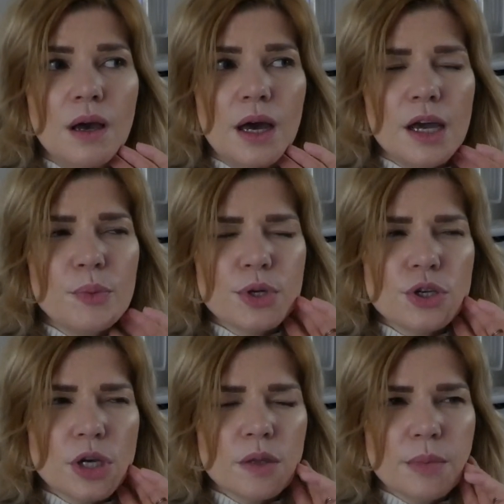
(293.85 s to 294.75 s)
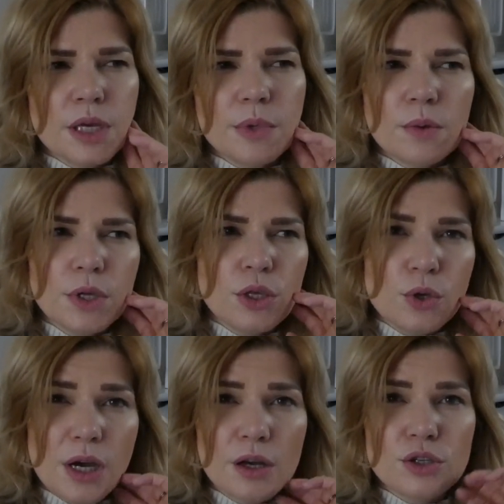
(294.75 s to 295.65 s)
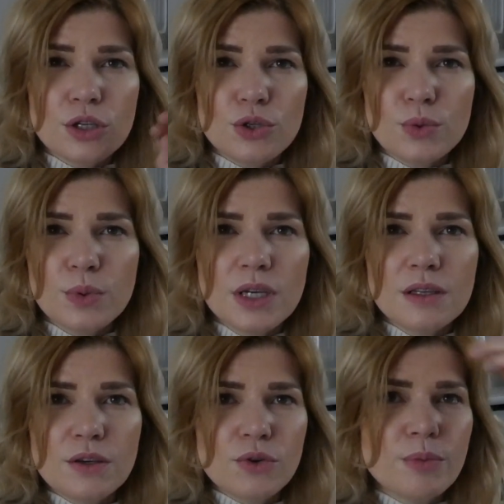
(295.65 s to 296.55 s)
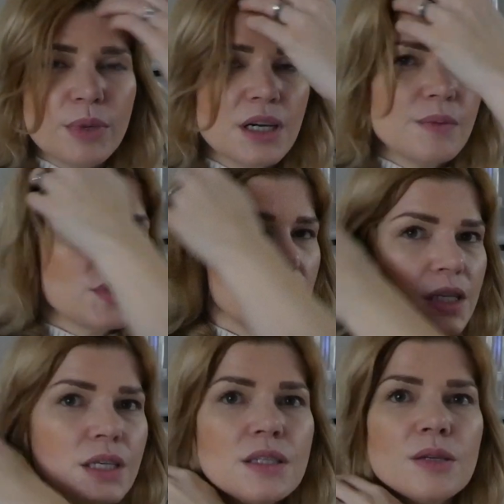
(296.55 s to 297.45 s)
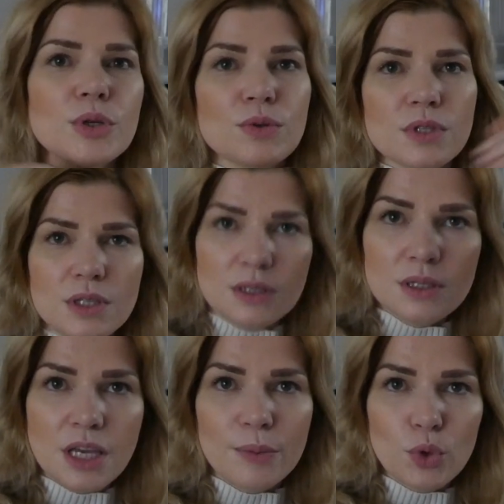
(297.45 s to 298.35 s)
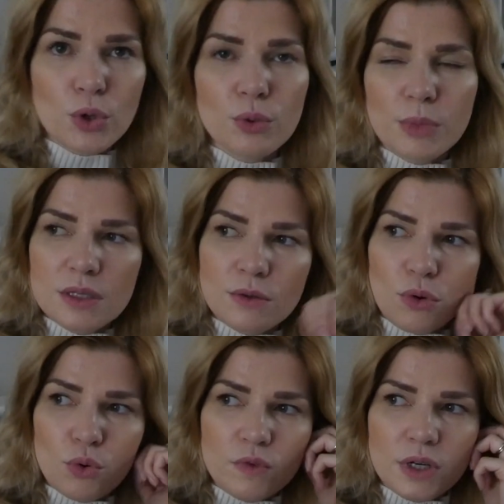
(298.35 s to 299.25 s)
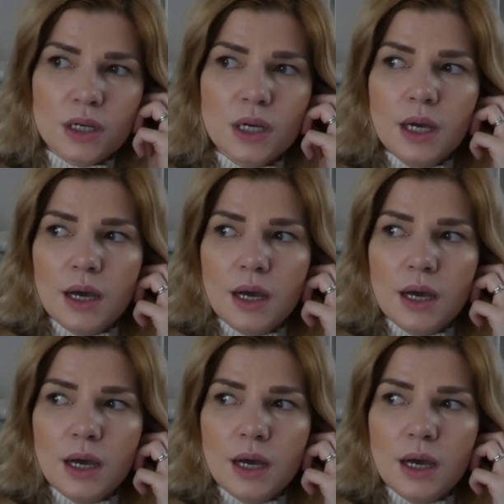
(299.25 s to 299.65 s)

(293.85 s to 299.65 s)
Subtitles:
And I appreciate maybe when you actually do it, you know, it becomes really easy because it's the same documents all over.